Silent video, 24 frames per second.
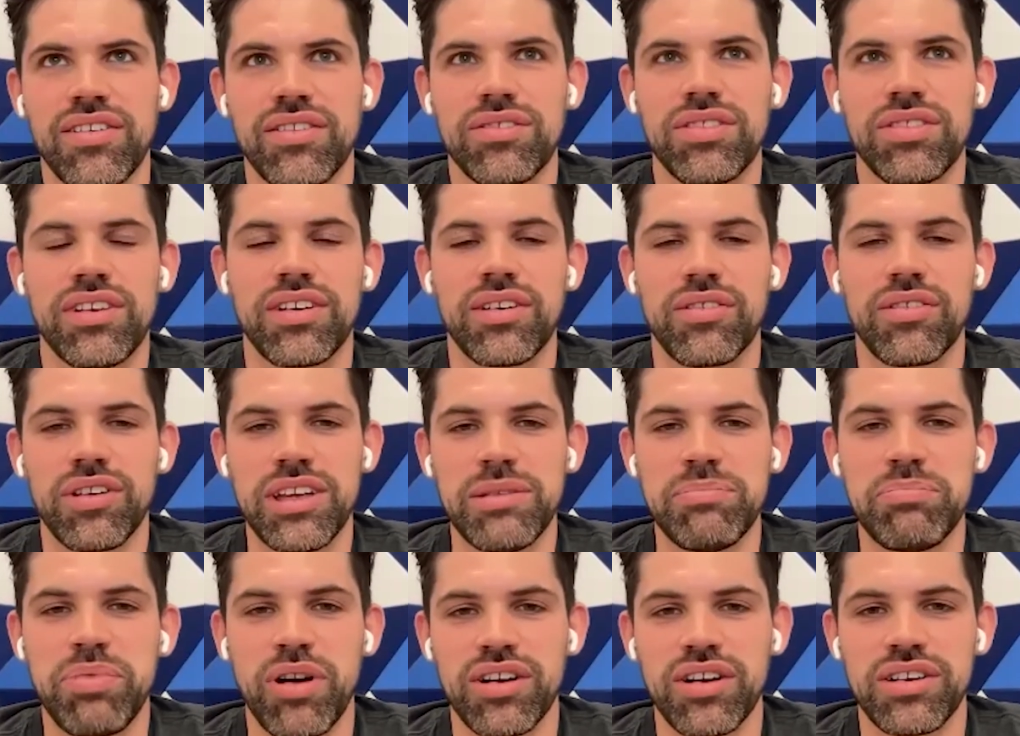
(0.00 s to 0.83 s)
the green
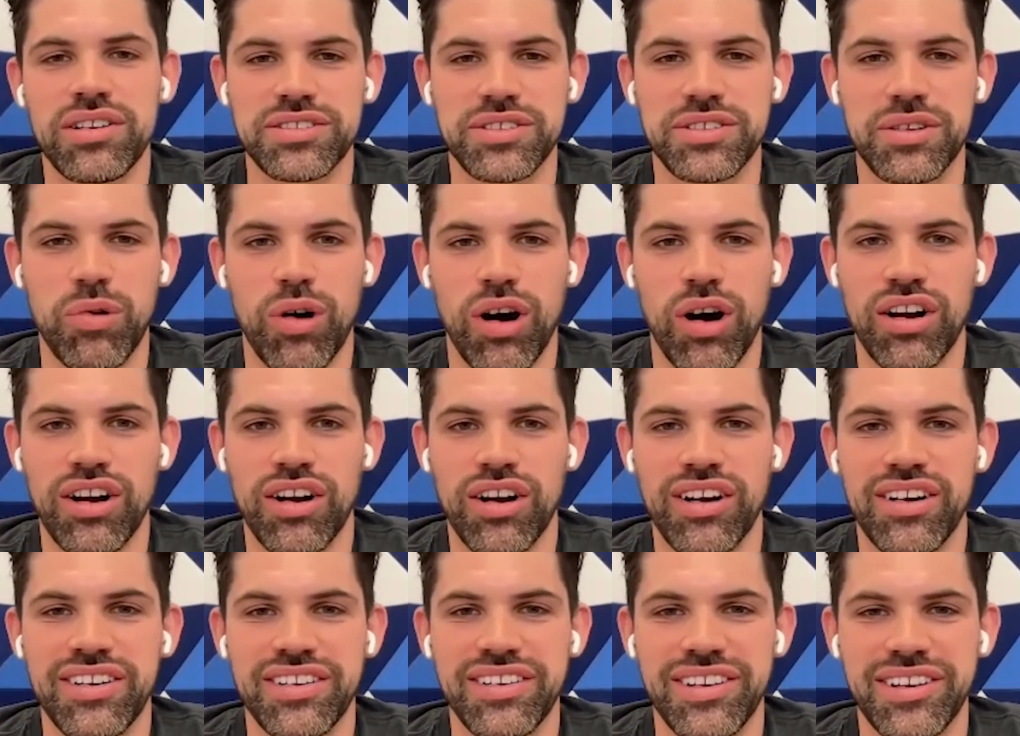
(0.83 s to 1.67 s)
part is the
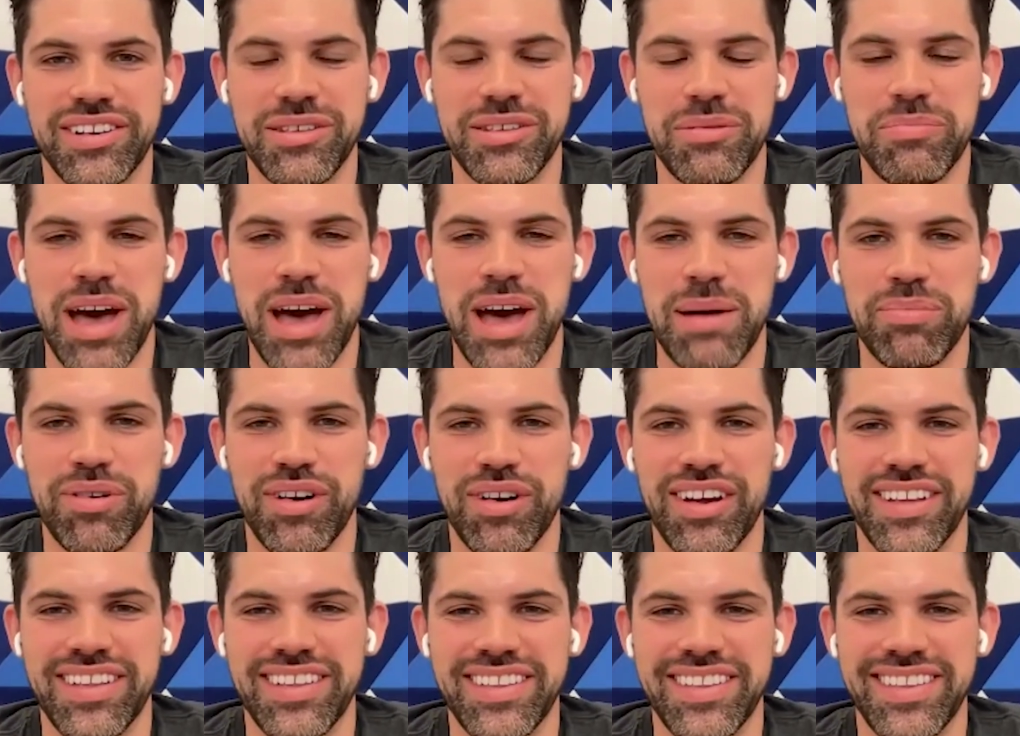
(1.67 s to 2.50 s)
water on the map, right?